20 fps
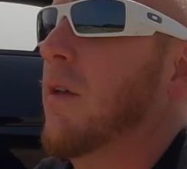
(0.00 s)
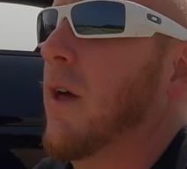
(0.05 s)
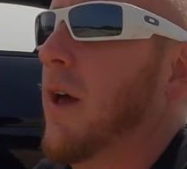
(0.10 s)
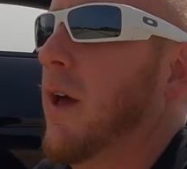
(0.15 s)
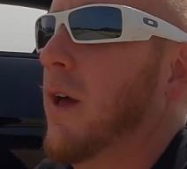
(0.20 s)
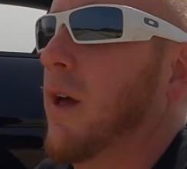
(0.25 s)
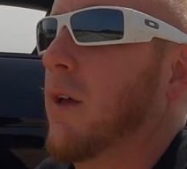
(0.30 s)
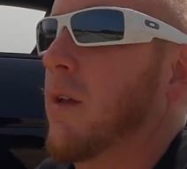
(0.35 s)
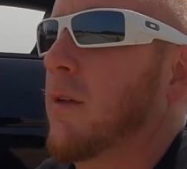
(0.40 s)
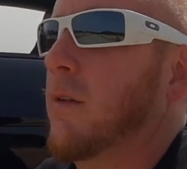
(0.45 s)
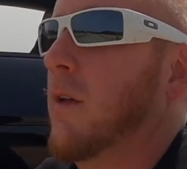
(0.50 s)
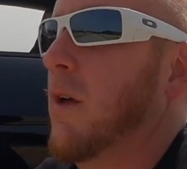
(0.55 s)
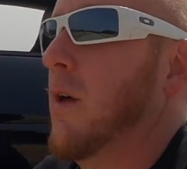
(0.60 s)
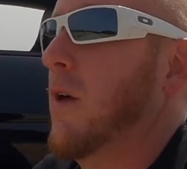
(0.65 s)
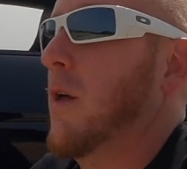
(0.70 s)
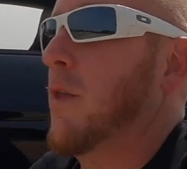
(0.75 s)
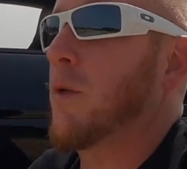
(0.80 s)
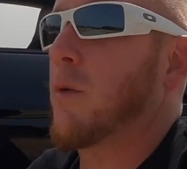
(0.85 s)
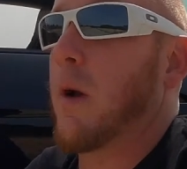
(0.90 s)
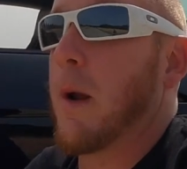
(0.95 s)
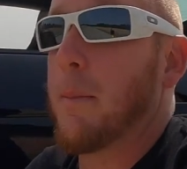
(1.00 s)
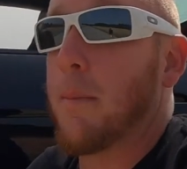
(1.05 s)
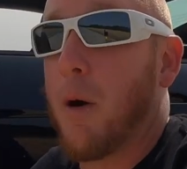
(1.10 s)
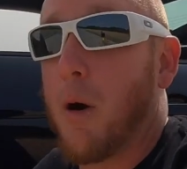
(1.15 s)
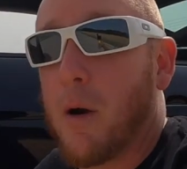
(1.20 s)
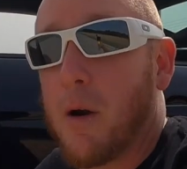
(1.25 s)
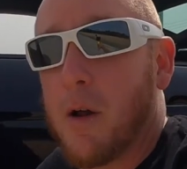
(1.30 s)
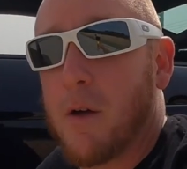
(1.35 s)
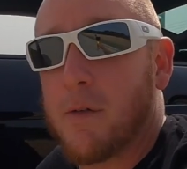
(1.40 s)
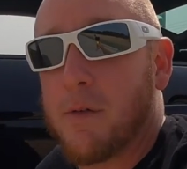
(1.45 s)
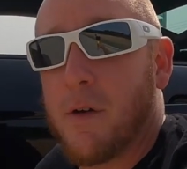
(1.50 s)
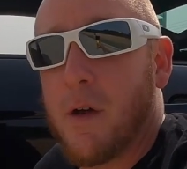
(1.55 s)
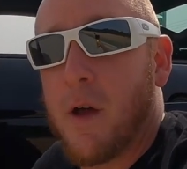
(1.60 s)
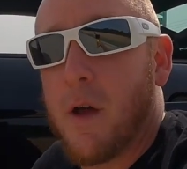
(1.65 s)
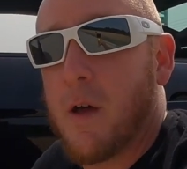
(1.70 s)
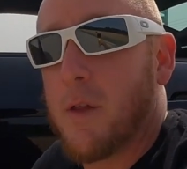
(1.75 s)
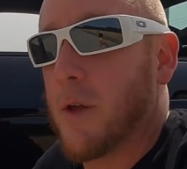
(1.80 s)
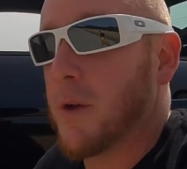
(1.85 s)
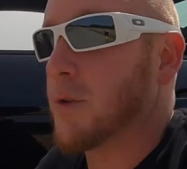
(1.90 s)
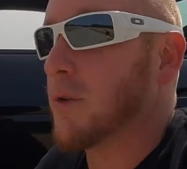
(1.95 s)
and the right part of
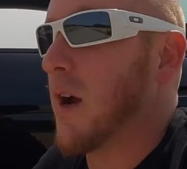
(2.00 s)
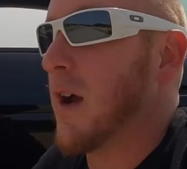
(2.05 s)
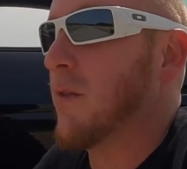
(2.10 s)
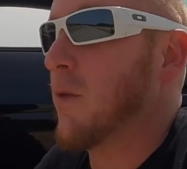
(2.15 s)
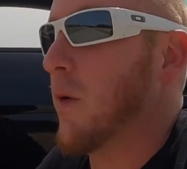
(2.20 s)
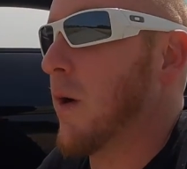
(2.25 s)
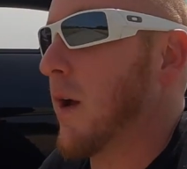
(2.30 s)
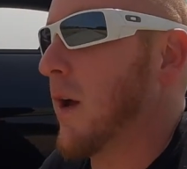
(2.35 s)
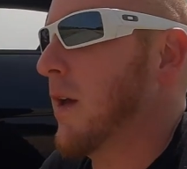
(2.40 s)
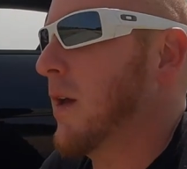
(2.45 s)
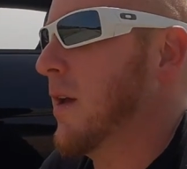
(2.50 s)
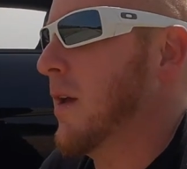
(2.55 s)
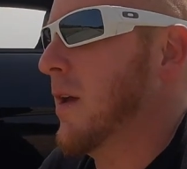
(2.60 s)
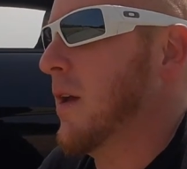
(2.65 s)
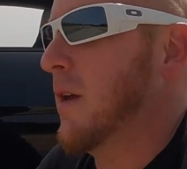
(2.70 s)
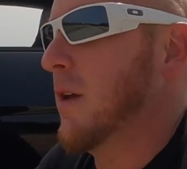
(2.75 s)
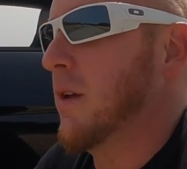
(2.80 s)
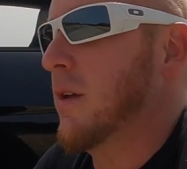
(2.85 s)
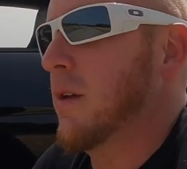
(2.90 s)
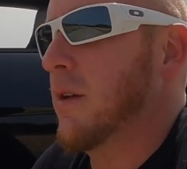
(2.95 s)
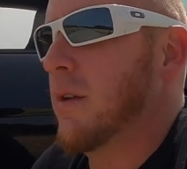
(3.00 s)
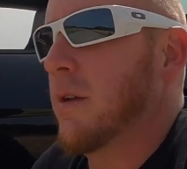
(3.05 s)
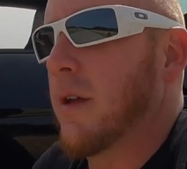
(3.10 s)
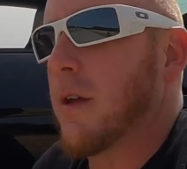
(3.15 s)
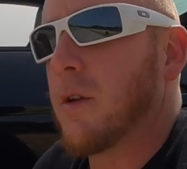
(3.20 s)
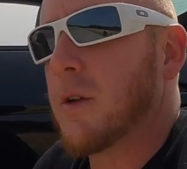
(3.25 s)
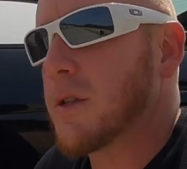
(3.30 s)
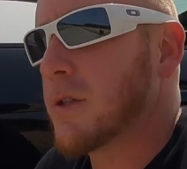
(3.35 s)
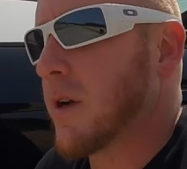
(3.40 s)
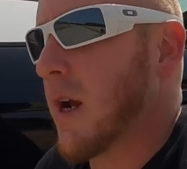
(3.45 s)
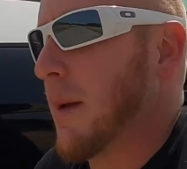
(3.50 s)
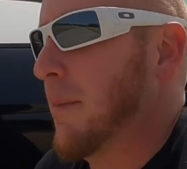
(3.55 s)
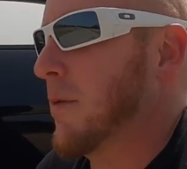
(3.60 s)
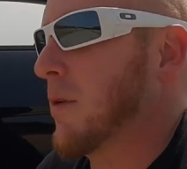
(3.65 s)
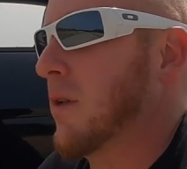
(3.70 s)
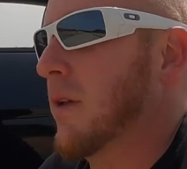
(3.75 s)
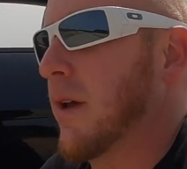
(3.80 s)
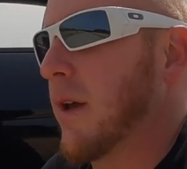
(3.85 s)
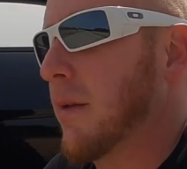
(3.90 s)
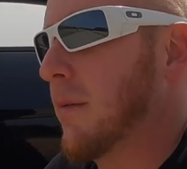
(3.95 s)
the driveway, it'll scrape,
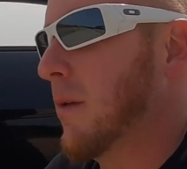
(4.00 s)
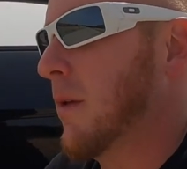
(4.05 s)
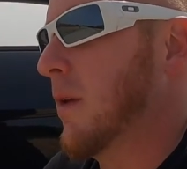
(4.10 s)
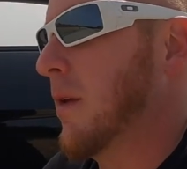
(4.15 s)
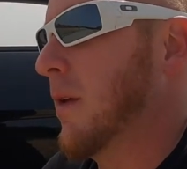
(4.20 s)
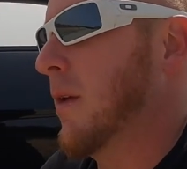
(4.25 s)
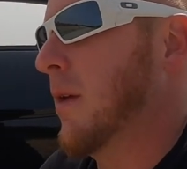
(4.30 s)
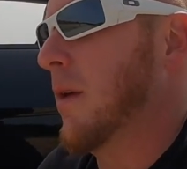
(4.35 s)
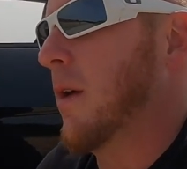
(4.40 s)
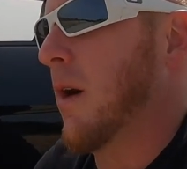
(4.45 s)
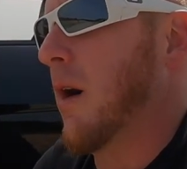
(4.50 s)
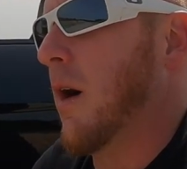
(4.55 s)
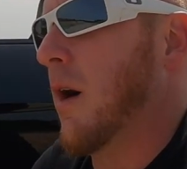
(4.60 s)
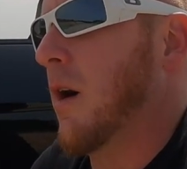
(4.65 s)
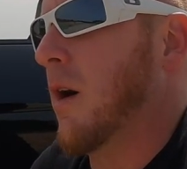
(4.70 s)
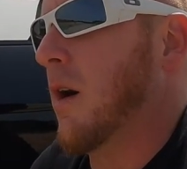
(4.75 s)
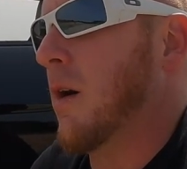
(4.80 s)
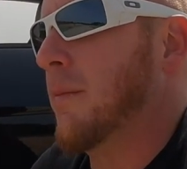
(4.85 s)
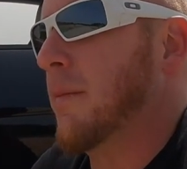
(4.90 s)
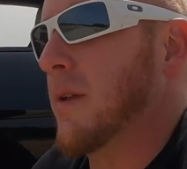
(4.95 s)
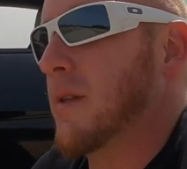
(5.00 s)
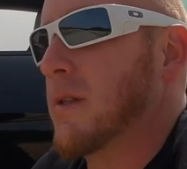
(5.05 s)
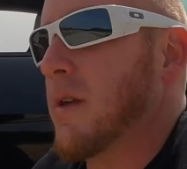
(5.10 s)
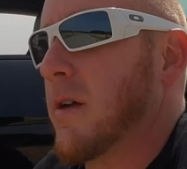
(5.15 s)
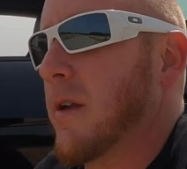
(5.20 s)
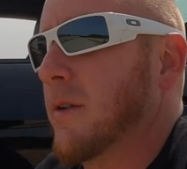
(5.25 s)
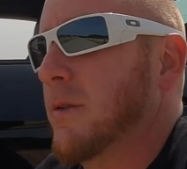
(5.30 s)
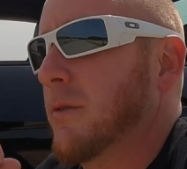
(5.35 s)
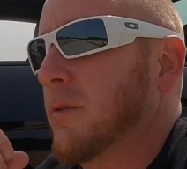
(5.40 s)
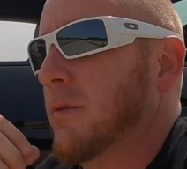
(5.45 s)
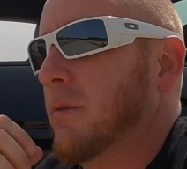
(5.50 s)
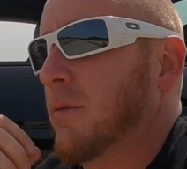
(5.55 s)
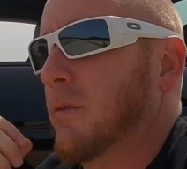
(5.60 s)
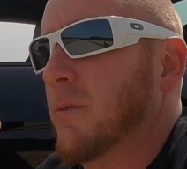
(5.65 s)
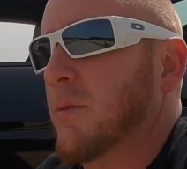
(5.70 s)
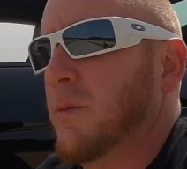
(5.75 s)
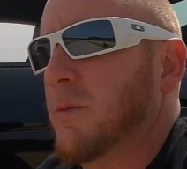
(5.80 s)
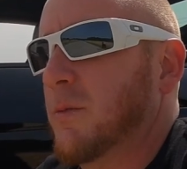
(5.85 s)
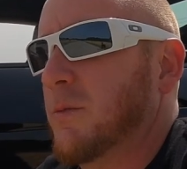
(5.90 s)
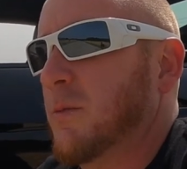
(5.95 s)
it'll hit. It's not a
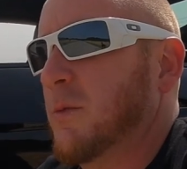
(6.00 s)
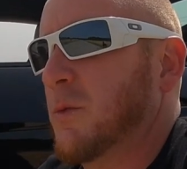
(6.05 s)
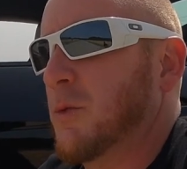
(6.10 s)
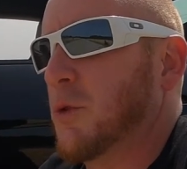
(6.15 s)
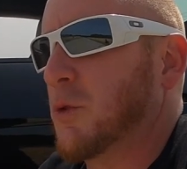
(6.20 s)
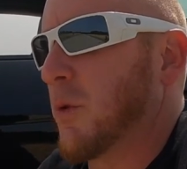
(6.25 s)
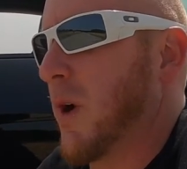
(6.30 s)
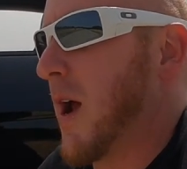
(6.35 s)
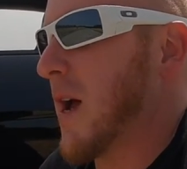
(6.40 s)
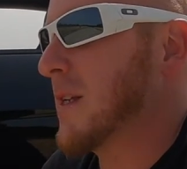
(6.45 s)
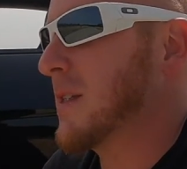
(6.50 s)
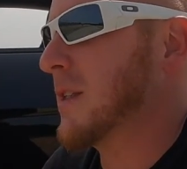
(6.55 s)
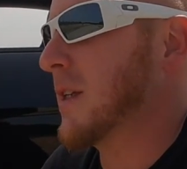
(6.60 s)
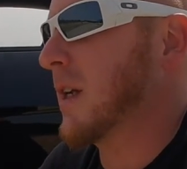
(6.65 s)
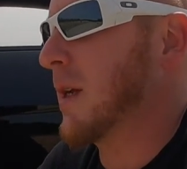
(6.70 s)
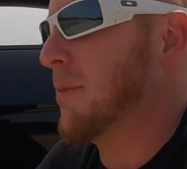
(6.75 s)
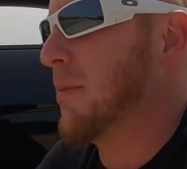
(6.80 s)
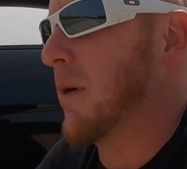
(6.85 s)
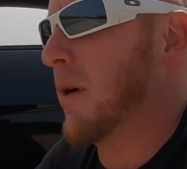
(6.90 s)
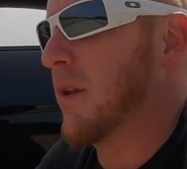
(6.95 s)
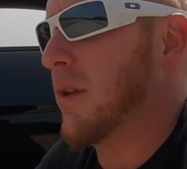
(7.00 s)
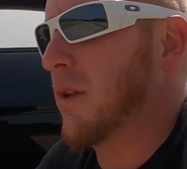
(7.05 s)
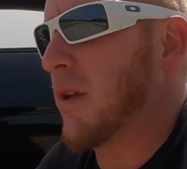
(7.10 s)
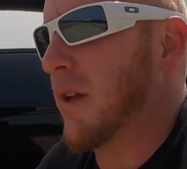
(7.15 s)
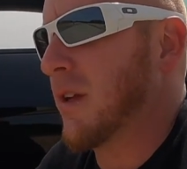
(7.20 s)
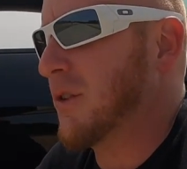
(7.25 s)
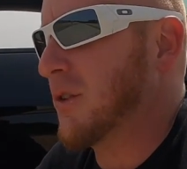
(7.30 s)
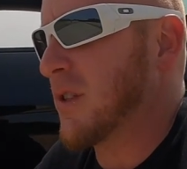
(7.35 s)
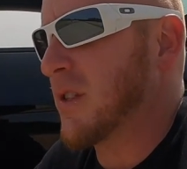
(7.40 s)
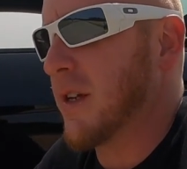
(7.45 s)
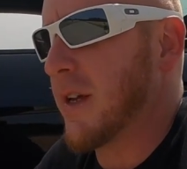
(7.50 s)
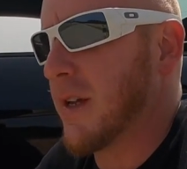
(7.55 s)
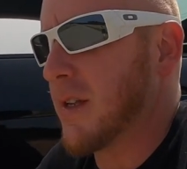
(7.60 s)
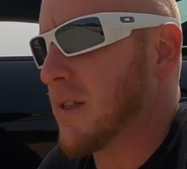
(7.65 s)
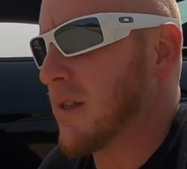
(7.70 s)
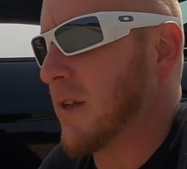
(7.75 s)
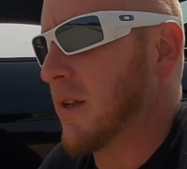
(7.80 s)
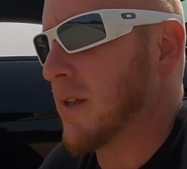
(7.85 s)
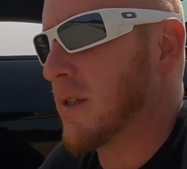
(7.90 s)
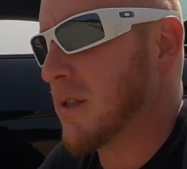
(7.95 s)
drastic, but it just
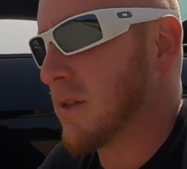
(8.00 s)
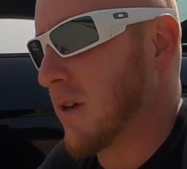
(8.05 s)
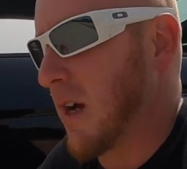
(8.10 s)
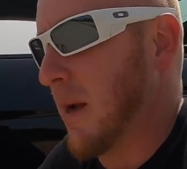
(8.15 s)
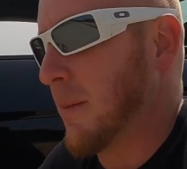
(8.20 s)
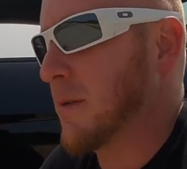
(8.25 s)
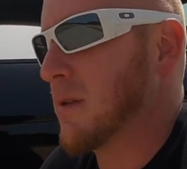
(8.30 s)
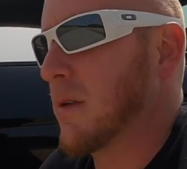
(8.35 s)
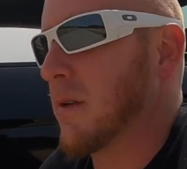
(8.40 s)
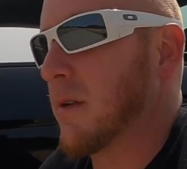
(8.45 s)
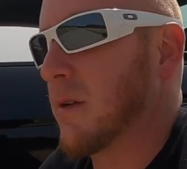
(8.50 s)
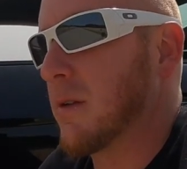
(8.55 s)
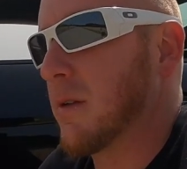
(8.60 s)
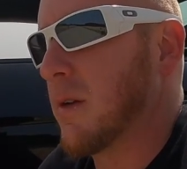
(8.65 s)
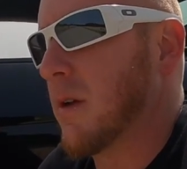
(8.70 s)
hits and it scrapes and it